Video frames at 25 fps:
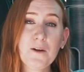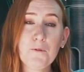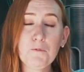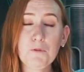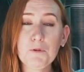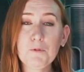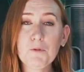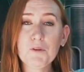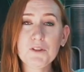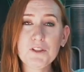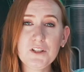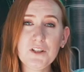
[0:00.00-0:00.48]

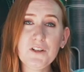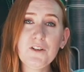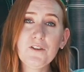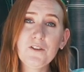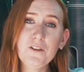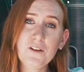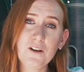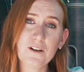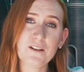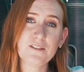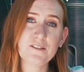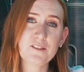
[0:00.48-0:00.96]
We want you
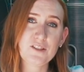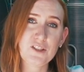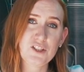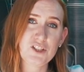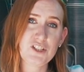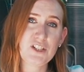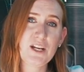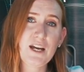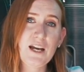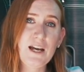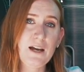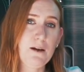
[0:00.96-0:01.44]
guys to
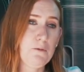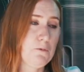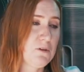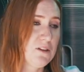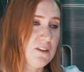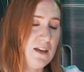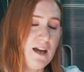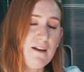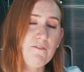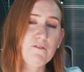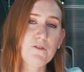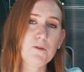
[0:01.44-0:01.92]
share
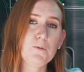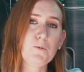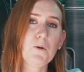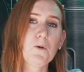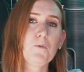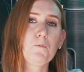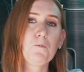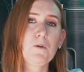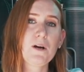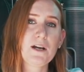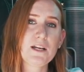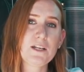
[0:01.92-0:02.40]
with
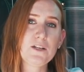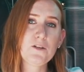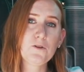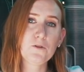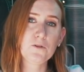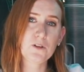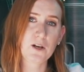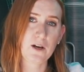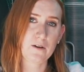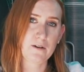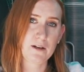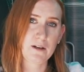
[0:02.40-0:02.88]
everyone where
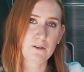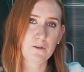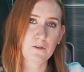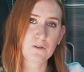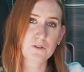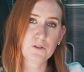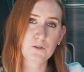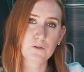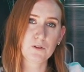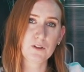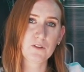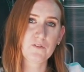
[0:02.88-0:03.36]
you're going
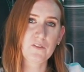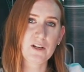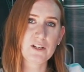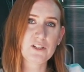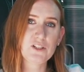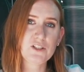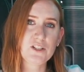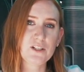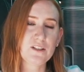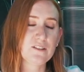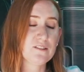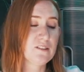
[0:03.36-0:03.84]
on your
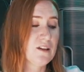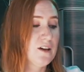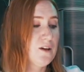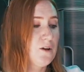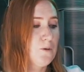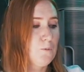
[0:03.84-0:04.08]
adventures,